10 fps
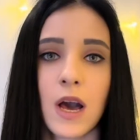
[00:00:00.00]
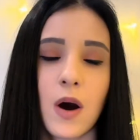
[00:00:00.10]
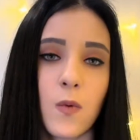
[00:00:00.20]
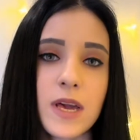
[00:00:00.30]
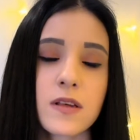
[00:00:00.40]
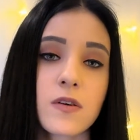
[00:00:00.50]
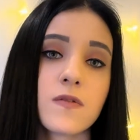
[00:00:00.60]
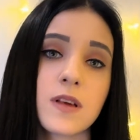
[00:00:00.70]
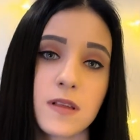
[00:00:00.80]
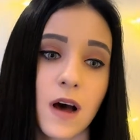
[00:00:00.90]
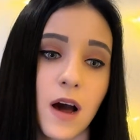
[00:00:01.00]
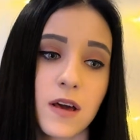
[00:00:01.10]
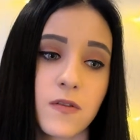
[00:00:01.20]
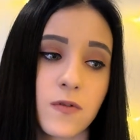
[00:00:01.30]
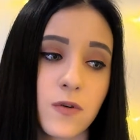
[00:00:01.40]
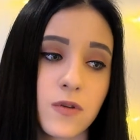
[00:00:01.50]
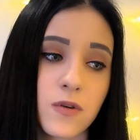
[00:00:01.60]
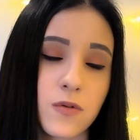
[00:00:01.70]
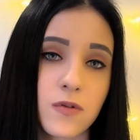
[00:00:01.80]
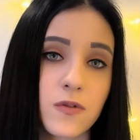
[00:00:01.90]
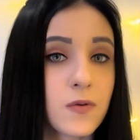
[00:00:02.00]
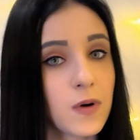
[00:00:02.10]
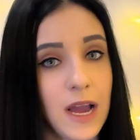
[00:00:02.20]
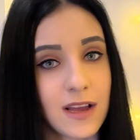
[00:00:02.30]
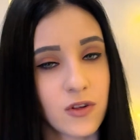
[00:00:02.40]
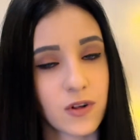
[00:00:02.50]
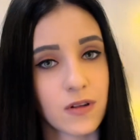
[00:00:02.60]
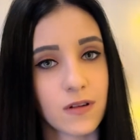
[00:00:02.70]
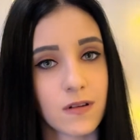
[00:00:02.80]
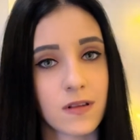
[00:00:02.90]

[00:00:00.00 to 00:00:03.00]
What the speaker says: Wings of Desire follows two angels,